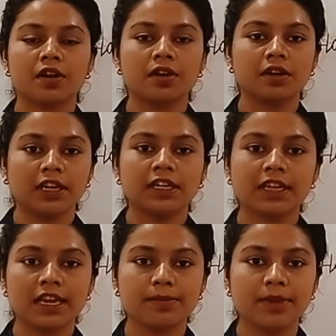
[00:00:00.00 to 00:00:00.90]
it
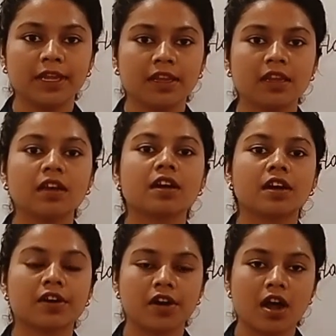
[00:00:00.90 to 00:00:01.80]
can be
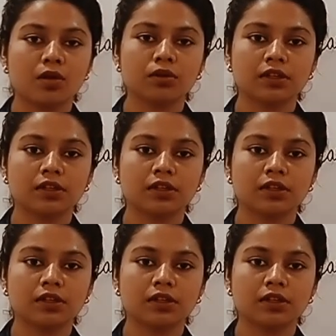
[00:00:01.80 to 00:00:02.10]
crawled